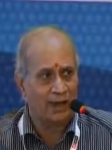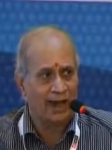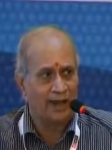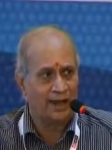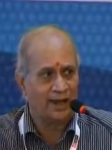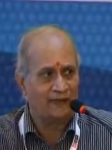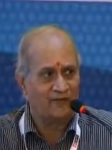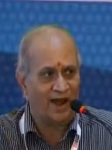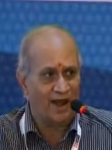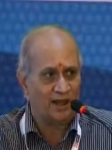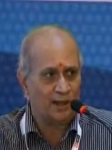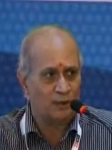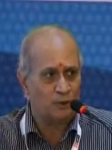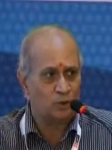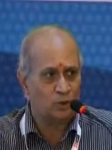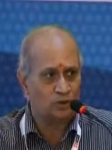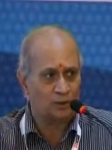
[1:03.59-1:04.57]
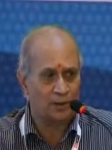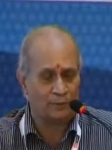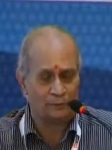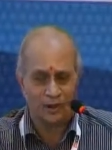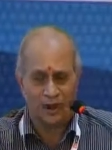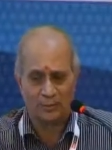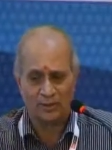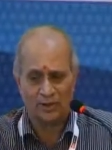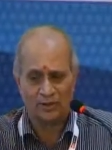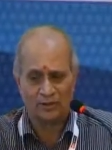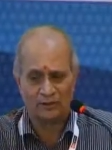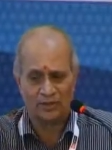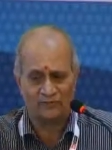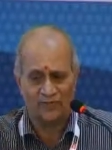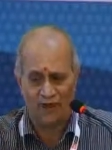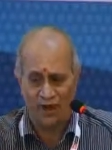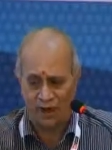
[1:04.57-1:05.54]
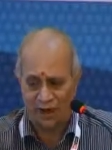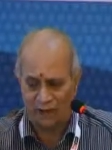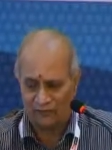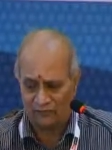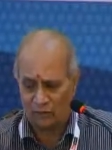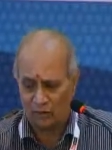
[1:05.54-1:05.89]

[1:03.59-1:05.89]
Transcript: idea of attributes and properties of the kind of